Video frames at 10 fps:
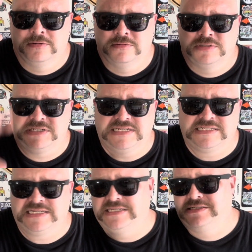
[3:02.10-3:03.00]

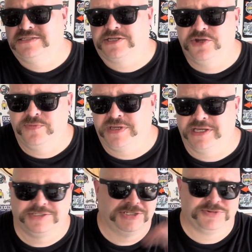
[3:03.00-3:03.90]
CCs to cubic
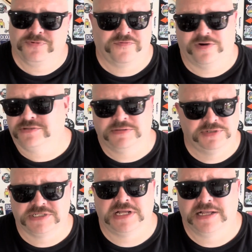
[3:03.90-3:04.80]
inches in reverse. I'm
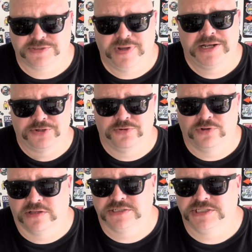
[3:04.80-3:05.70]
just not. So I had to Google
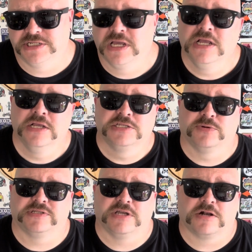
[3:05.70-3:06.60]
all this shit. So
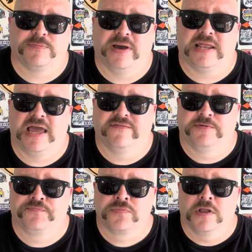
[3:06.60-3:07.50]
it talked about
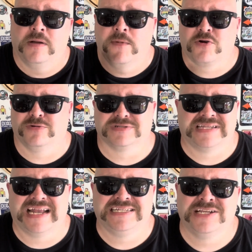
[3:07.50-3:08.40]
having a motor that was
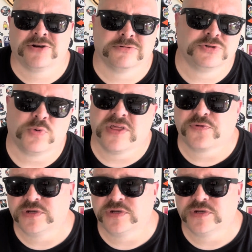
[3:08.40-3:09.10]
1923